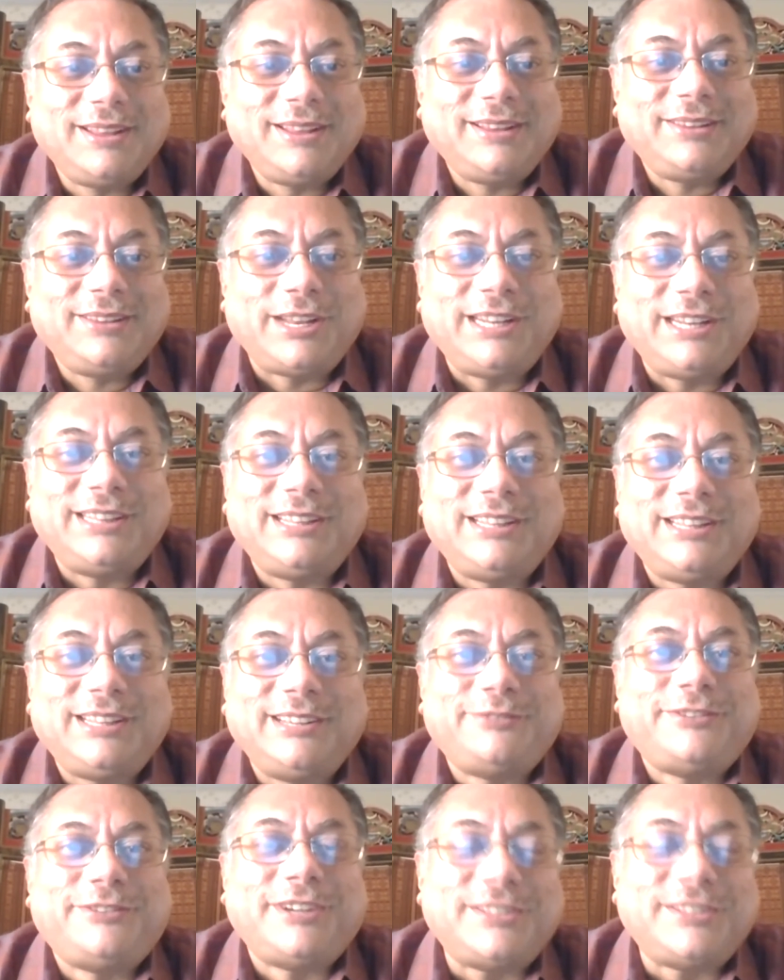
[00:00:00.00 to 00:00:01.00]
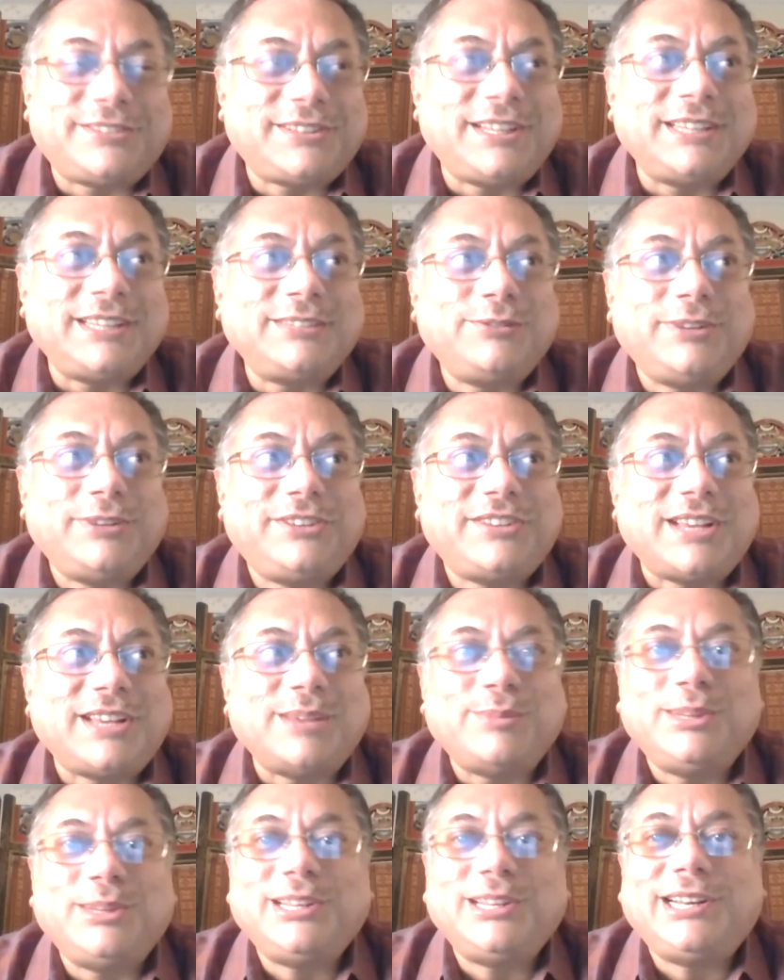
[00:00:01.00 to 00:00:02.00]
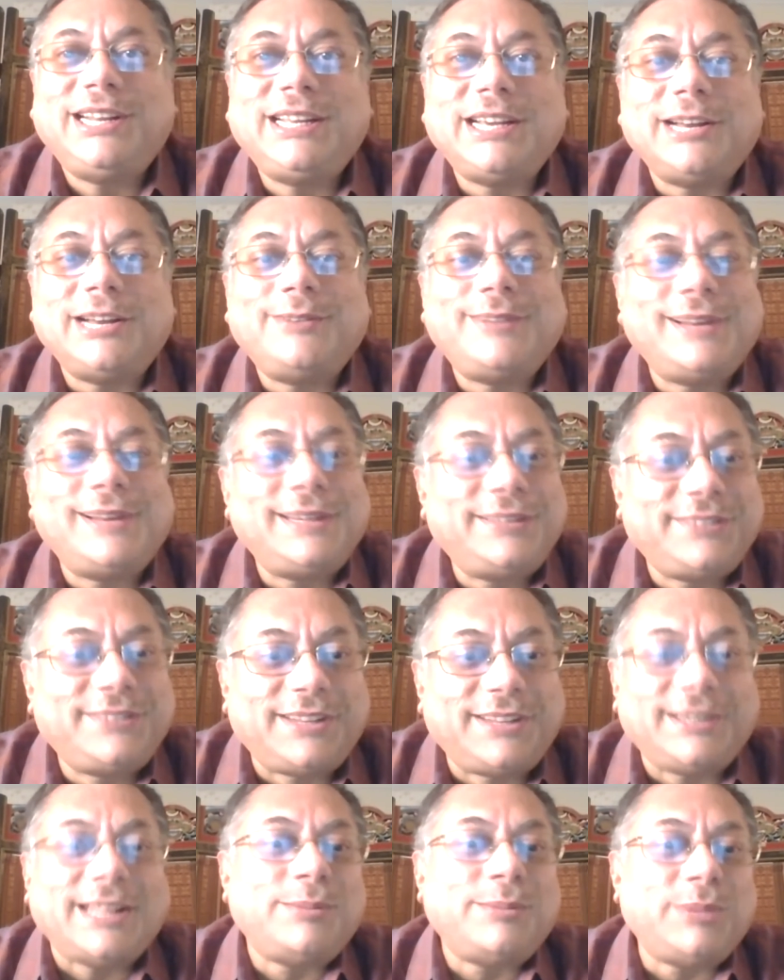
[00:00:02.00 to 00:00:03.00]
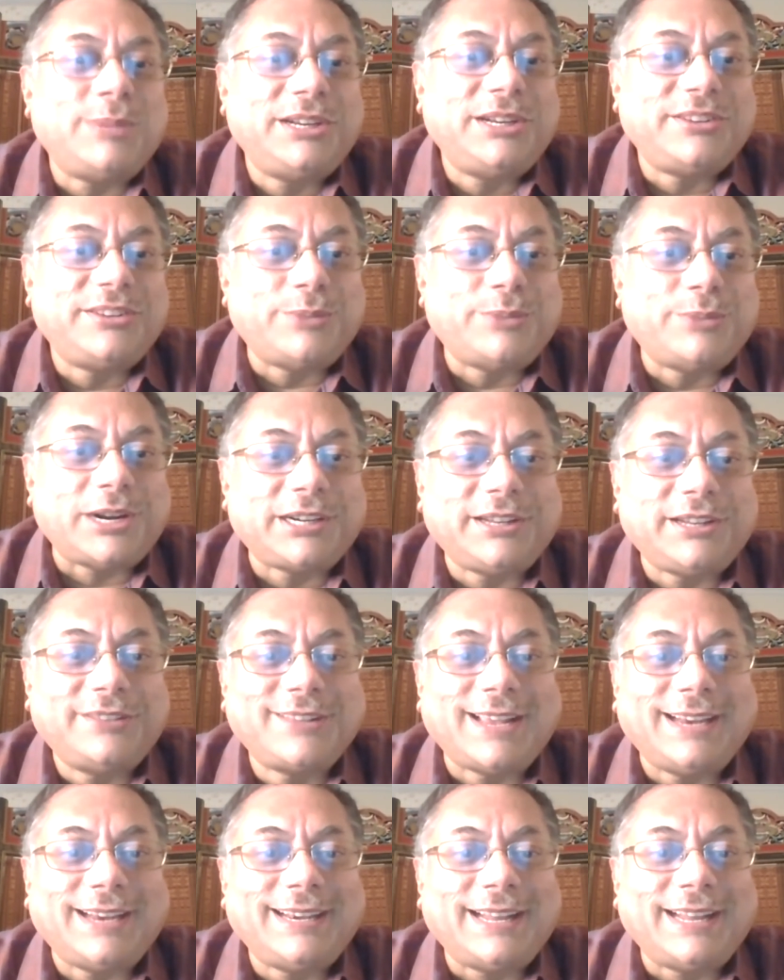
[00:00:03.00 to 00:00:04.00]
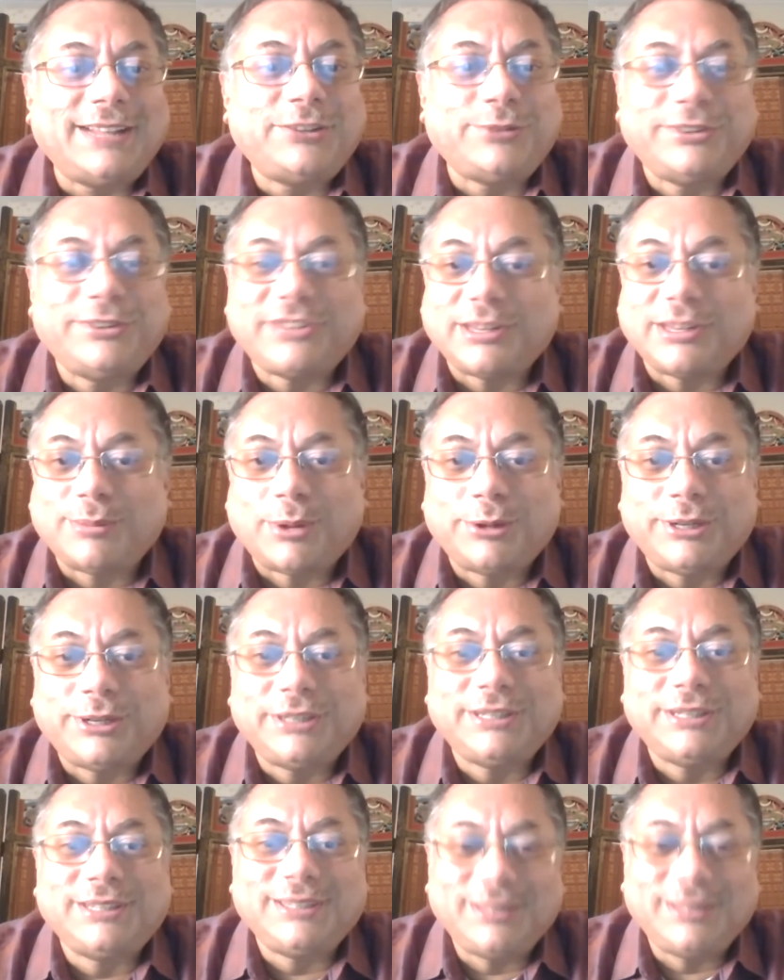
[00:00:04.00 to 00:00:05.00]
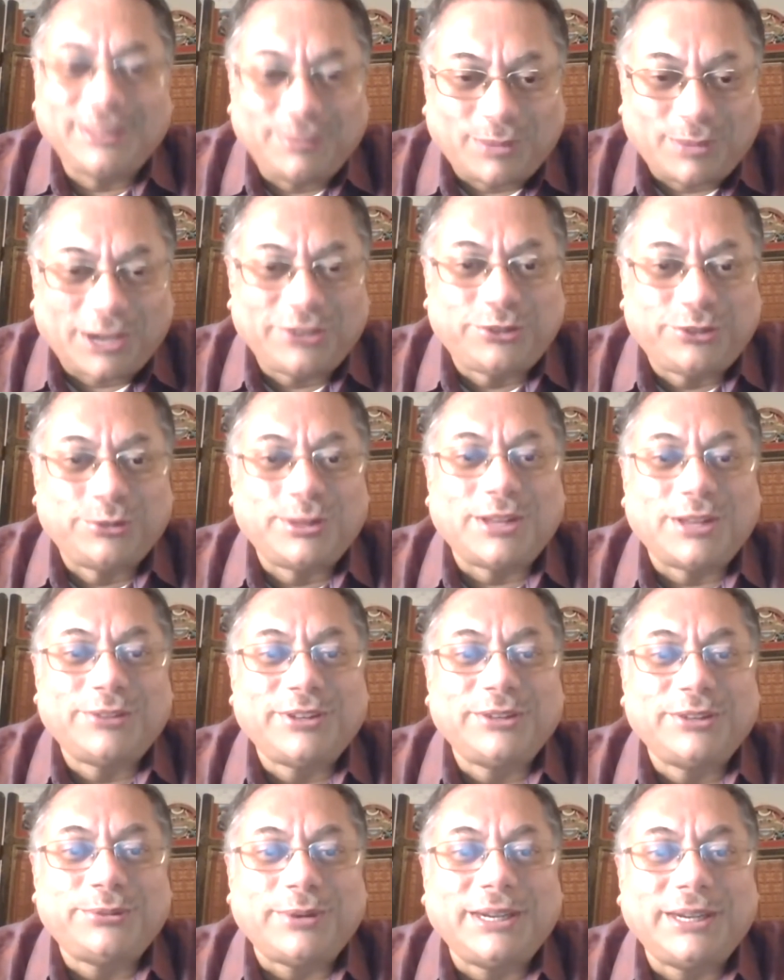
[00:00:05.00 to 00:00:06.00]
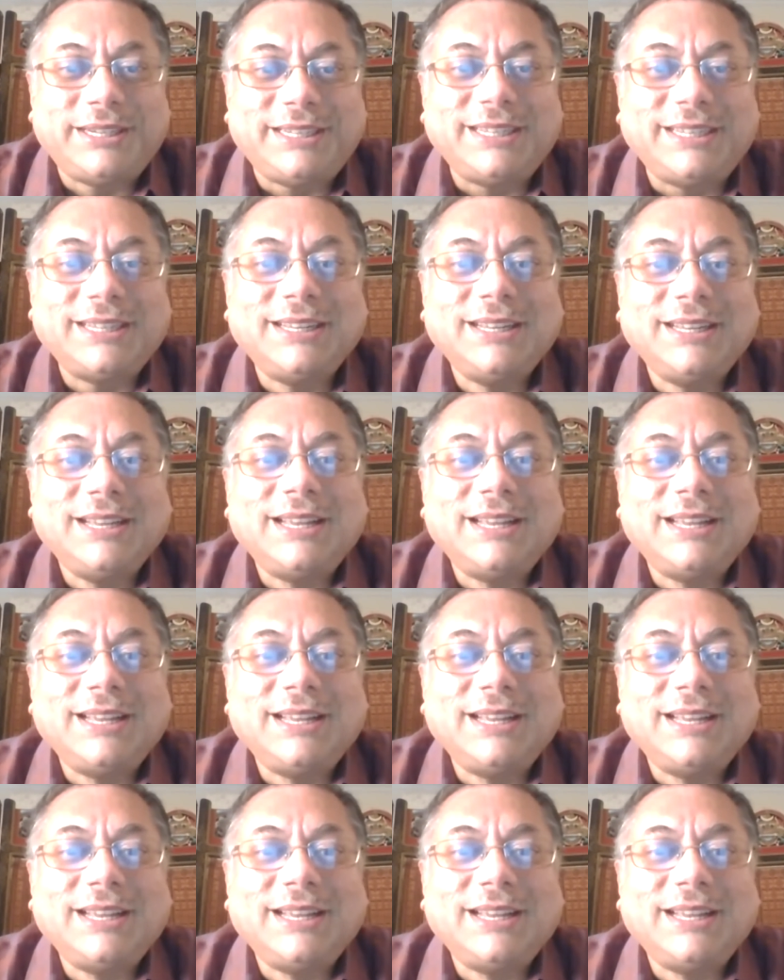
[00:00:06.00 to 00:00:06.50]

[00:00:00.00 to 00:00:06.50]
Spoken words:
So the first thing which came in the legal way is the telemedicine practice guidelines, which came out in March 2020.